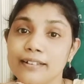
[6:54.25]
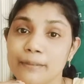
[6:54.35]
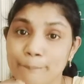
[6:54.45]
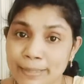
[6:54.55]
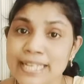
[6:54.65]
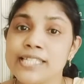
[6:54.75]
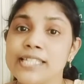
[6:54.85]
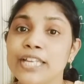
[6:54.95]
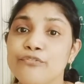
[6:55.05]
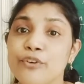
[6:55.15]
brings
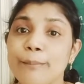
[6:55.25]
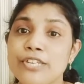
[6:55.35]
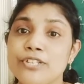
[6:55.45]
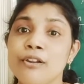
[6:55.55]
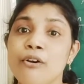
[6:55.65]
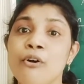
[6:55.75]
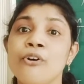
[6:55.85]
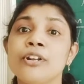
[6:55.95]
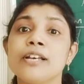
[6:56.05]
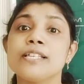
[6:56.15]
information
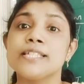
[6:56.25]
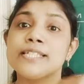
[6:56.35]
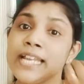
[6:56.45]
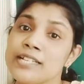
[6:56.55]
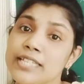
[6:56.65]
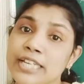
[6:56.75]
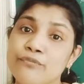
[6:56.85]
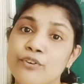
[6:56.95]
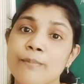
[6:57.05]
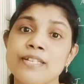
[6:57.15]
or sends
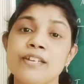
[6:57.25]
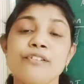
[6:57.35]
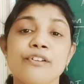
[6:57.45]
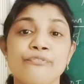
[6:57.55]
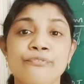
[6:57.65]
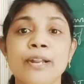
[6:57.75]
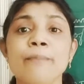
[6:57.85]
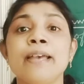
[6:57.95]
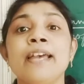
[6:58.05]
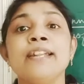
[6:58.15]
information
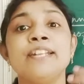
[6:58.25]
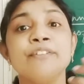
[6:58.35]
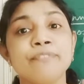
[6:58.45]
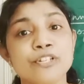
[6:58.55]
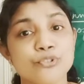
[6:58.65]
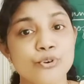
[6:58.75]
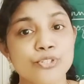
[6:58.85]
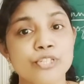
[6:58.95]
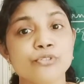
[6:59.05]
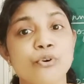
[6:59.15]
from different
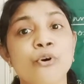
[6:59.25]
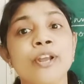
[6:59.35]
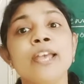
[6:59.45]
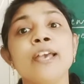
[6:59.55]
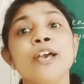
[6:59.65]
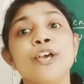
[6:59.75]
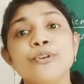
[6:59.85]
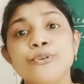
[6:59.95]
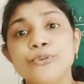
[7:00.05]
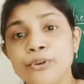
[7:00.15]
sources or
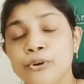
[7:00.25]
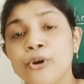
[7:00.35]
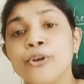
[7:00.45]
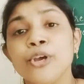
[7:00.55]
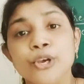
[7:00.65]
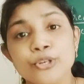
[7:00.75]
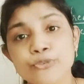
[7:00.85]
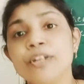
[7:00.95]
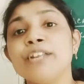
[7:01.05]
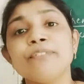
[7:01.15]
to
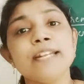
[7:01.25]
a different